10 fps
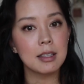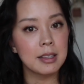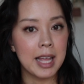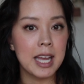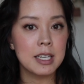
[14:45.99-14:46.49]

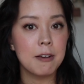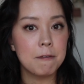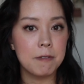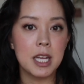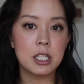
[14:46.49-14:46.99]

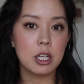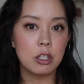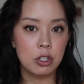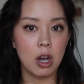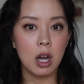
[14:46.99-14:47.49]

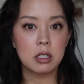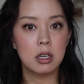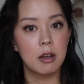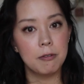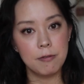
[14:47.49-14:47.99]

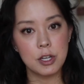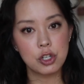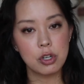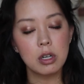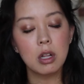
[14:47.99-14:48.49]

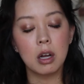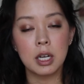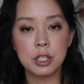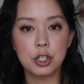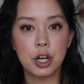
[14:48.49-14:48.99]
@ledfit.official
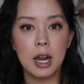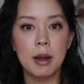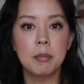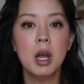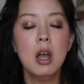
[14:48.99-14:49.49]
on
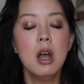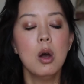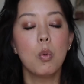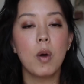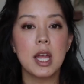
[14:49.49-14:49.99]
Instagram,
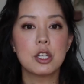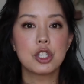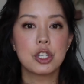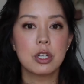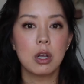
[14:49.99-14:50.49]

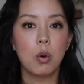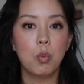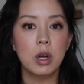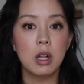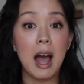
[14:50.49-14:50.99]
which
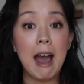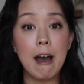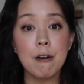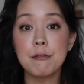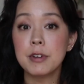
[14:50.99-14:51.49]
will
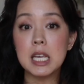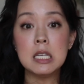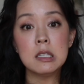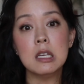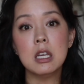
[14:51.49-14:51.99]
have
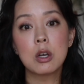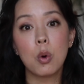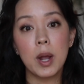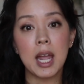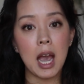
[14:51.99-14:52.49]
easy,
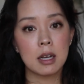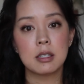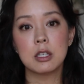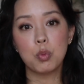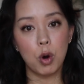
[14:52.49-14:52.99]
quick
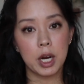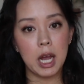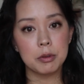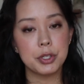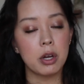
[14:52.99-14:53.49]
access
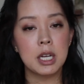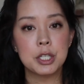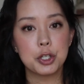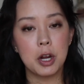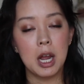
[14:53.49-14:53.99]
workouts on
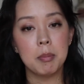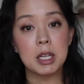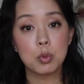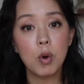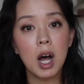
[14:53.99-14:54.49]
Instagram
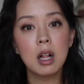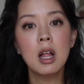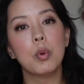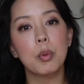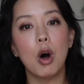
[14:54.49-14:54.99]
as
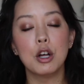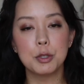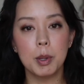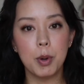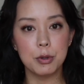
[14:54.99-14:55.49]
well. We will
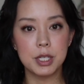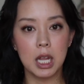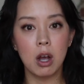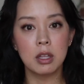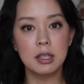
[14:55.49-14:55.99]
also be
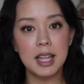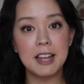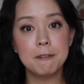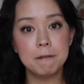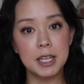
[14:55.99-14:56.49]
posting it on the
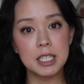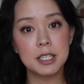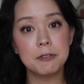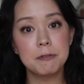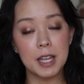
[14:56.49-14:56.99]
Led Fit
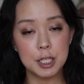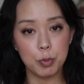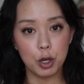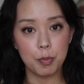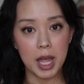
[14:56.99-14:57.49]

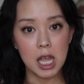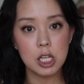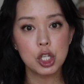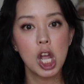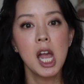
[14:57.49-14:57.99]
Facebook
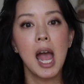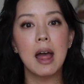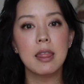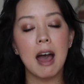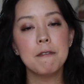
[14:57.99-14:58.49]
page,
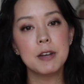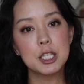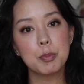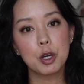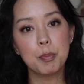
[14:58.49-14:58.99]
and that
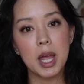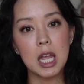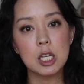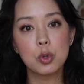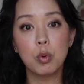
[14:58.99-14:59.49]
Facebook
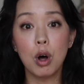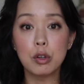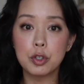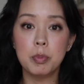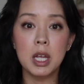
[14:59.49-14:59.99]
page will
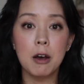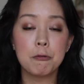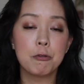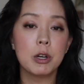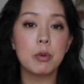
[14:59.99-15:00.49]
also be a
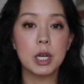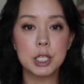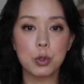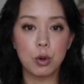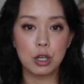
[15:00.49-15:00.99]
free
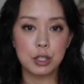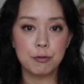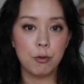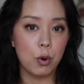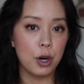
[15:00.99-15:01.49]
resource
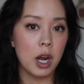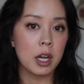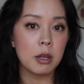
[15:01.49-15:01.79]
for a